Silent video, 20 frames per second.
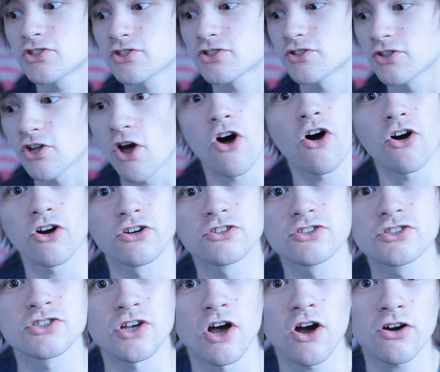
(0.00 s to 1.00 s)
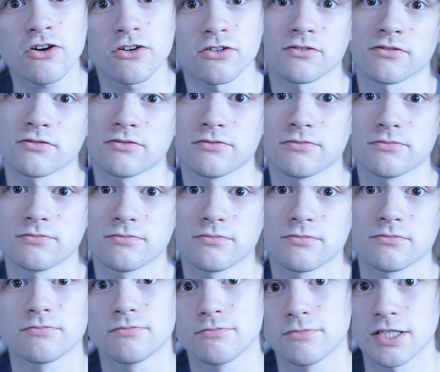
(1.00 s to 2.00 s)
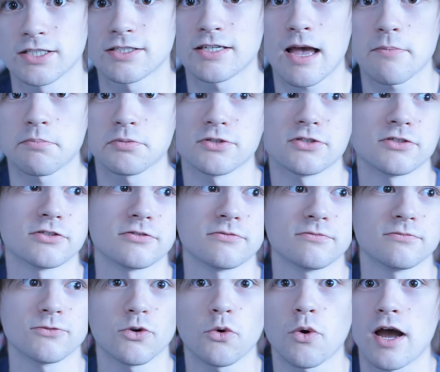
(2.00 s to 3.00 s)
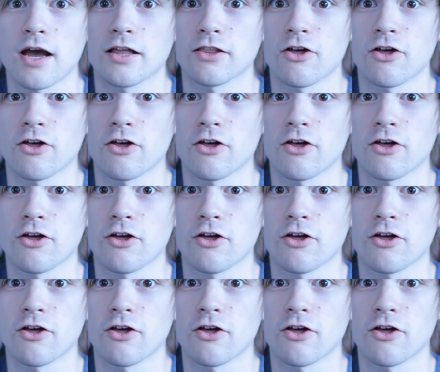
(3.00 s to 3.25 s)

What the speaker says: just not a good song. This happens quite a